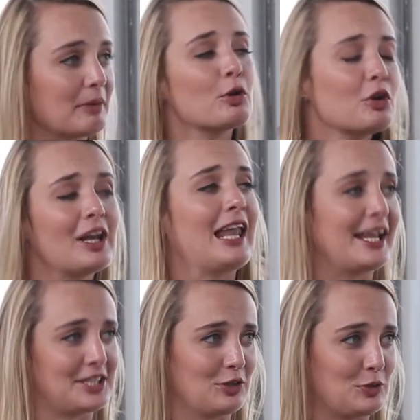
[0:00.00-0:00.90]
But a bit on a
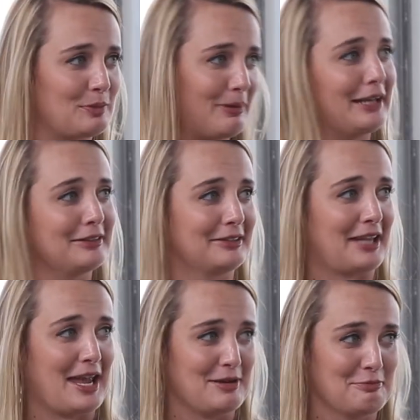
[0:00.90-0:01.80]
lighter note, you play a little
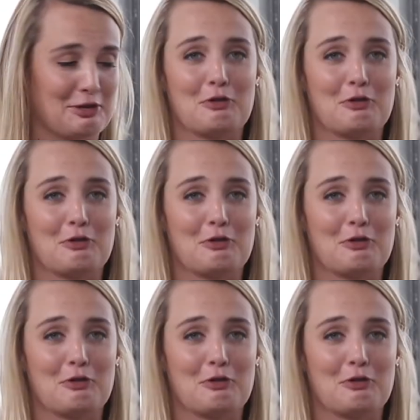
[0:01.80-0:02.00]
game we